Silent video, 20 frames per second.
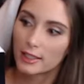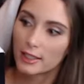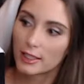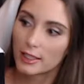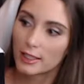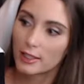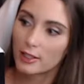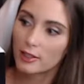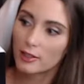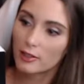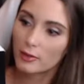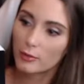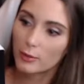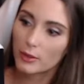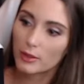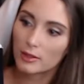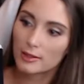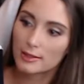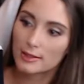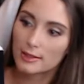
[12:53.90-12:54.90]
He could have
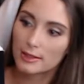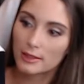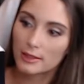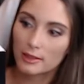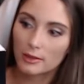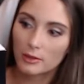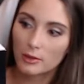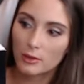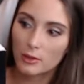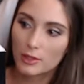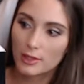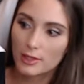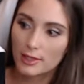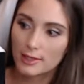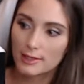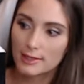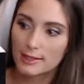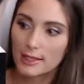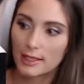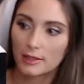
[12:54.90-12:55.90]
been listening or
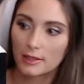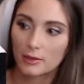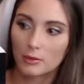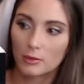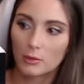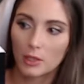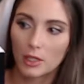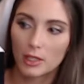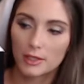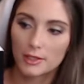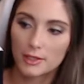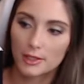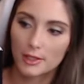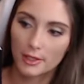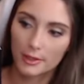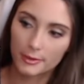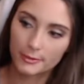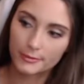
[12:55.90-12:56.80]
just standing watch.